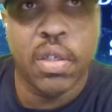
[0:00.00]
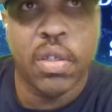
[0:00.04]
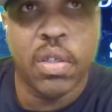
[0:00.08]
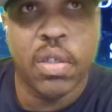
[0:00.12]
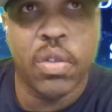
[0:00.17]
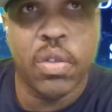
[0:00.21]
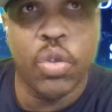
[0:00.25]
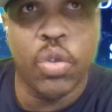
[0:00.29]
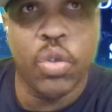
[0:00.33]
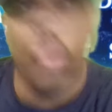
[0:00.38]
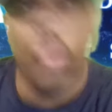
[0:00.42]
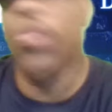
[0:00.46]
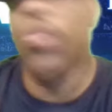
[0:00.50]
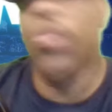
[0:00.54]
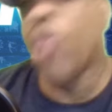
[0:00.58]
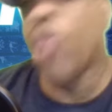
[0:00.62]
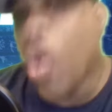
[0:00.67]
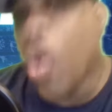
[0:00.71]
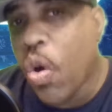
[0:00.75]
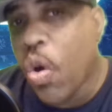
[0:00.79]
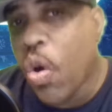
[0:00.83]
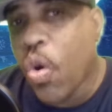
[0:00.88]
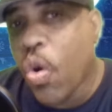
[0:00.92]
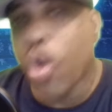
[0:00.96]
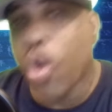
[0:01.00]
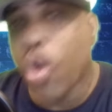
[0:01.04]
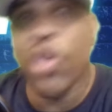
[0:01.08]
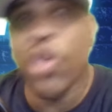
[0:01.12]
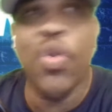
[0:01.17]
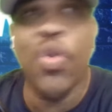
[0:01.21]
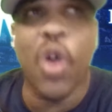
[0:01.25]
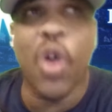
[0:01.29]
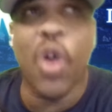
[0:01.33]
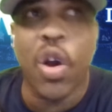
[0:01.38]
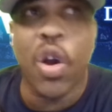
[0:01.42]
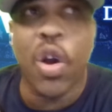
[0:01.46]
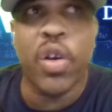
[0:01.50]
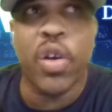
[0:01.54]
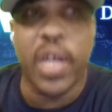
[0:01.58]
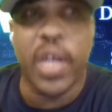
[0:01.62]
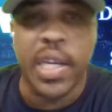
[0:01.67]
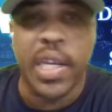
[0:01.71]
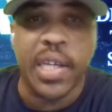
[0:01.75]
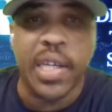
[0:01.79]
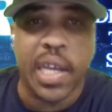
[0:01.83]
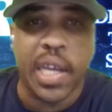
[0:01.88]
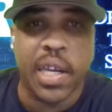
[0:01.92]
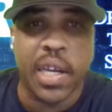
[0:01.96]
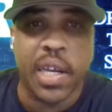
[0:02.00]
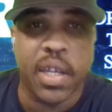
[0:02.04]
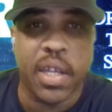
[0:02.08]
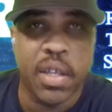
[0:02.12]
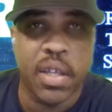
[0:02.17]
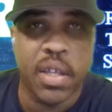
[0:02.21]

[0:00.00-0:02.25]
You know, or you heard he did it.